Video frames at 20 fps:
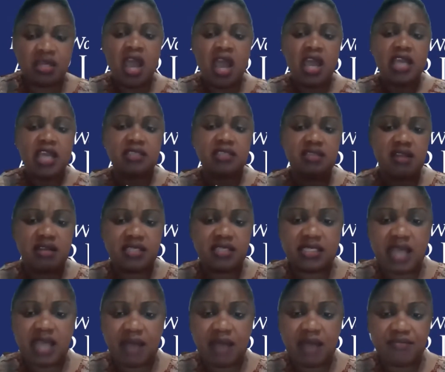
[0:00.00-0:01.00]
It's not
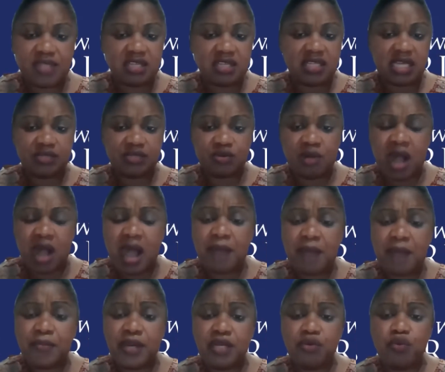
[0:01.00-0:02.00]
something that will
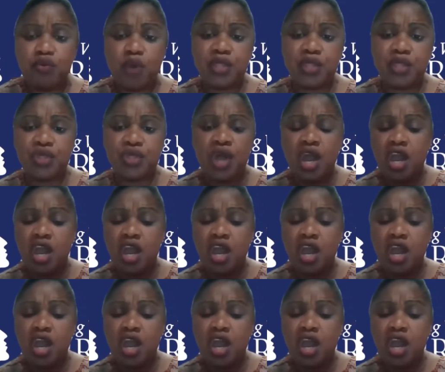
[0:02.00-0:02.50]
happen with